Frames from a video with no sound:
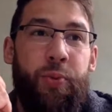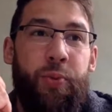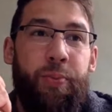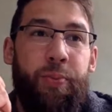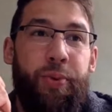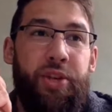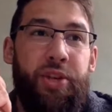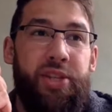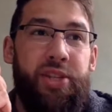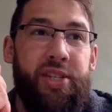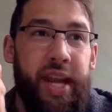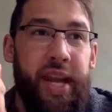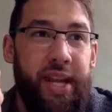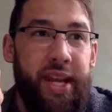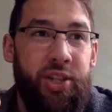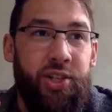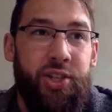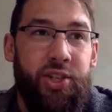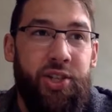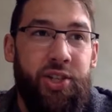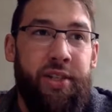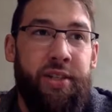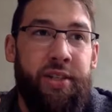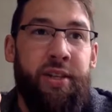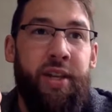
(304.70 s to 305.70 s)

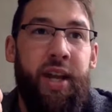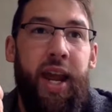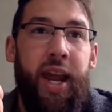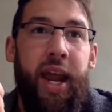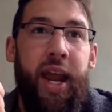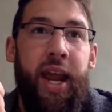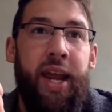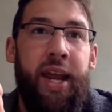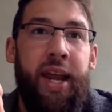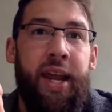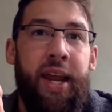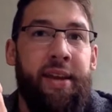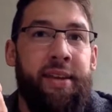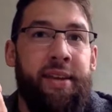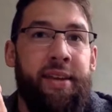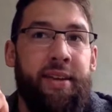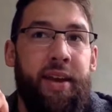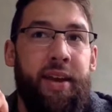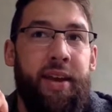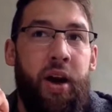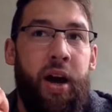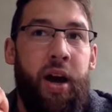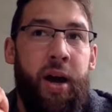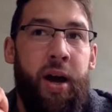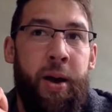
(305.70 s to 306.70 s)
predation and
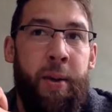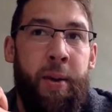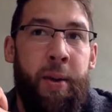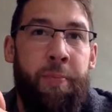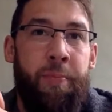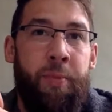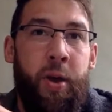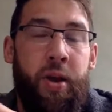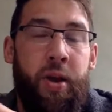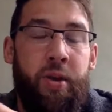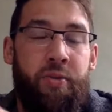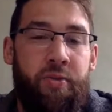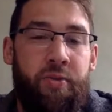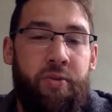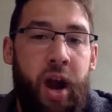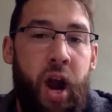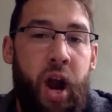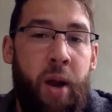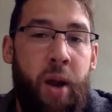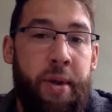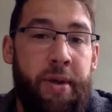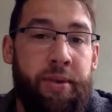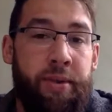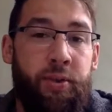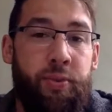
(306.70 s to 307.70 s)

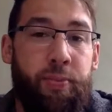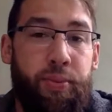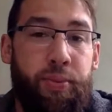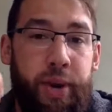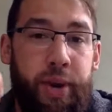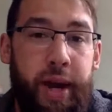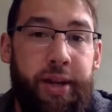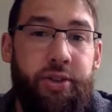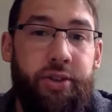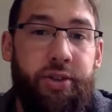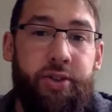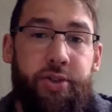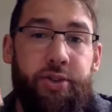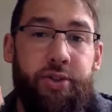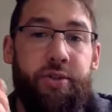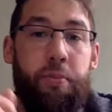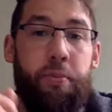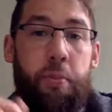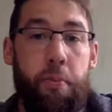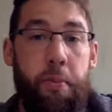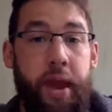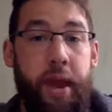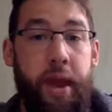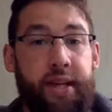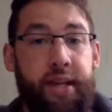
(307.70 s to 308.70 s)
environmental pressures
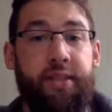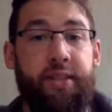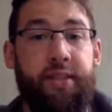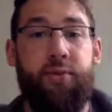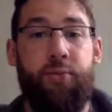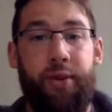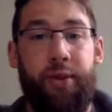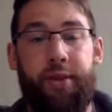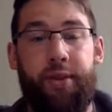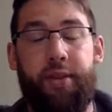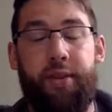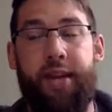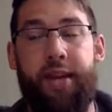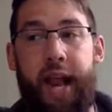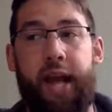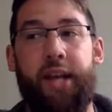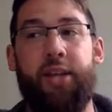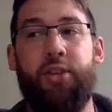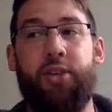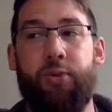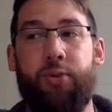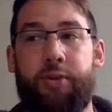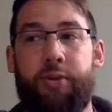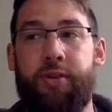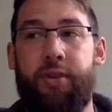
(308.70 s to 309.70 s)
mixed with
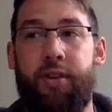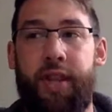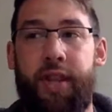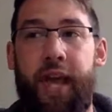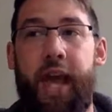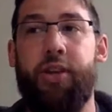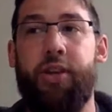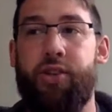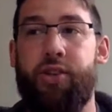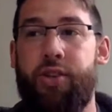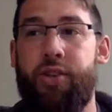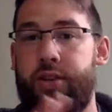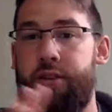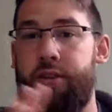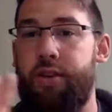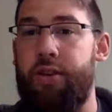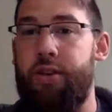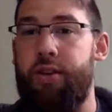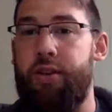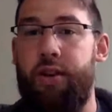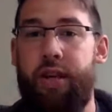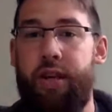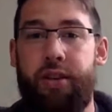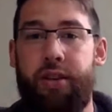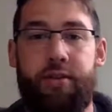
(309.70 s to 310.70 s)
natural selection,
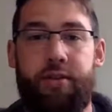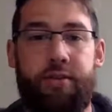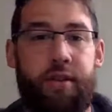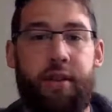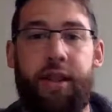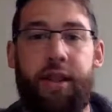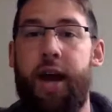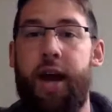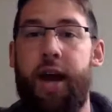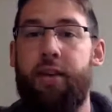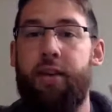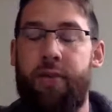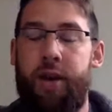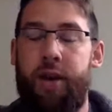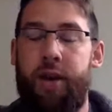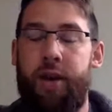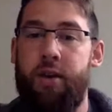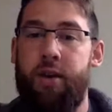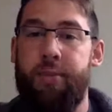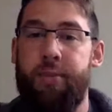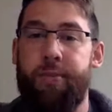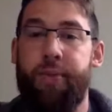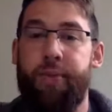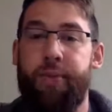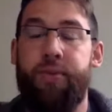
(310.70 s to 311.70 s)
right? There's a lot of
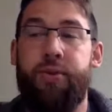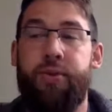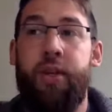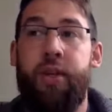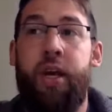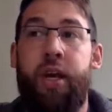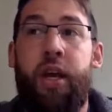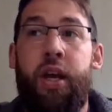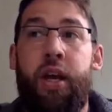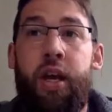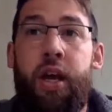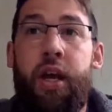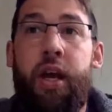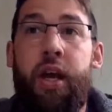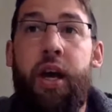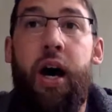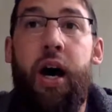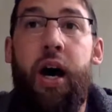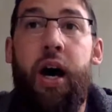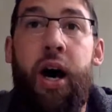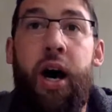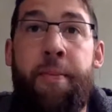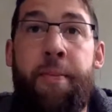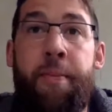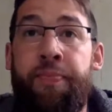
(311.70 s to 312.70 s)
variables.
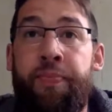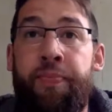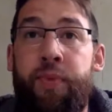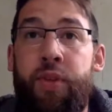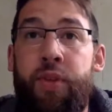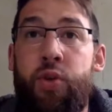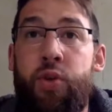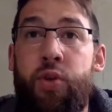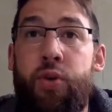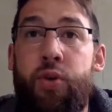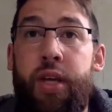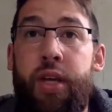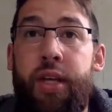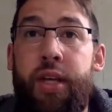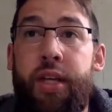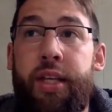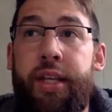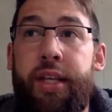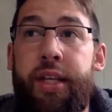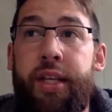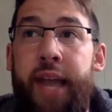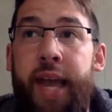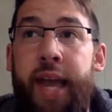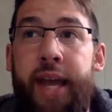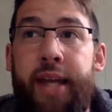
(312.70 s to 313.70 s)
You can
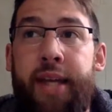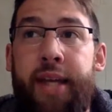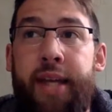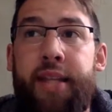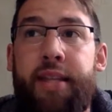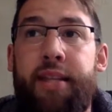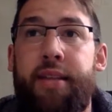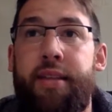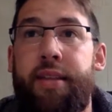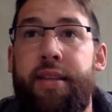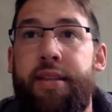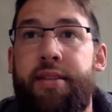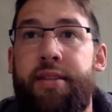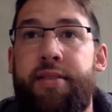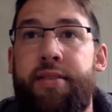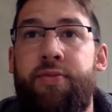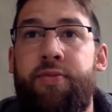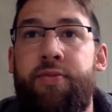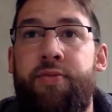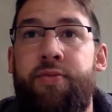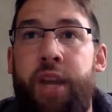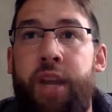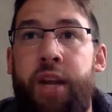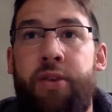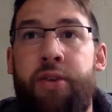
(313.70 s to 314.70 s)
get this
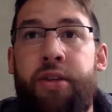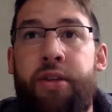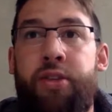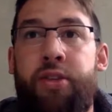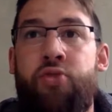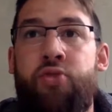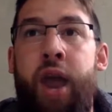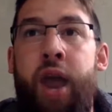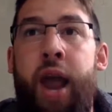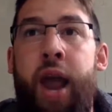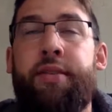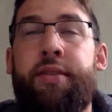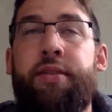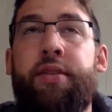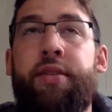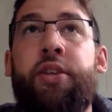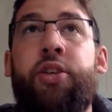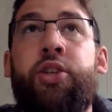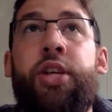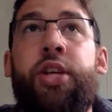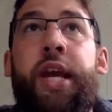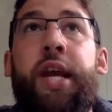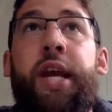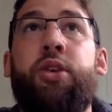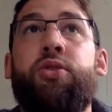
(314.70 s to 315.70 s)
very drastic
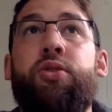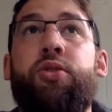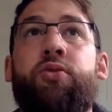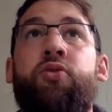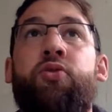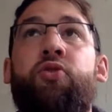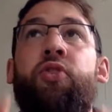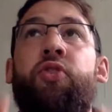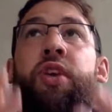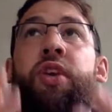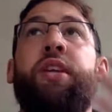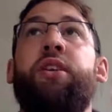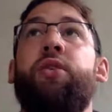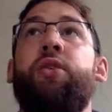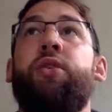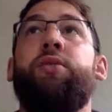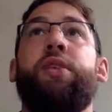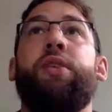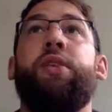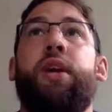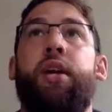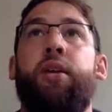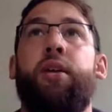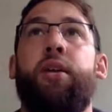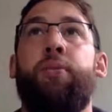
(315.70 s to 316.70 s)
change in
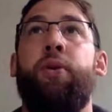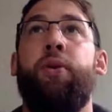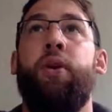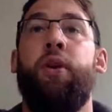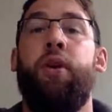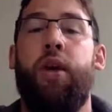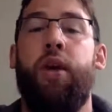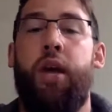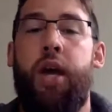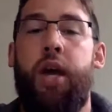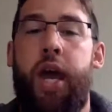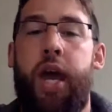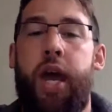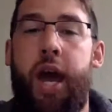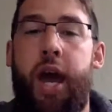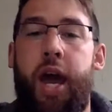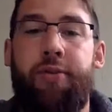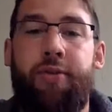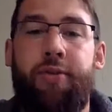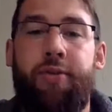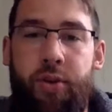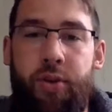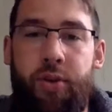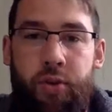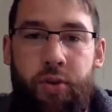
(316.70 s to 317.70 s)
phenotype
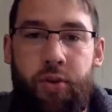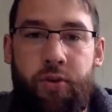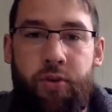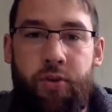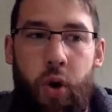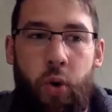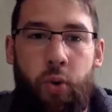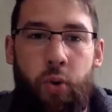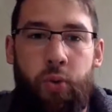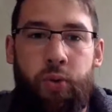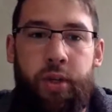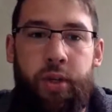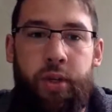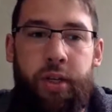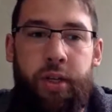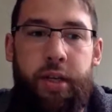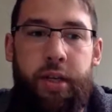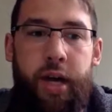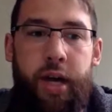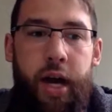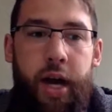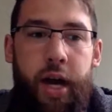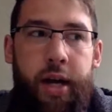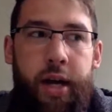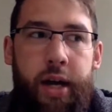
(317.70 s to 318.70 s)
after you've only
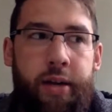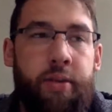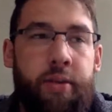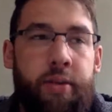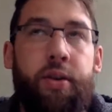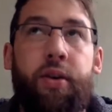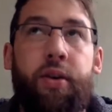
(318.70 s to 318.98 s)
gone,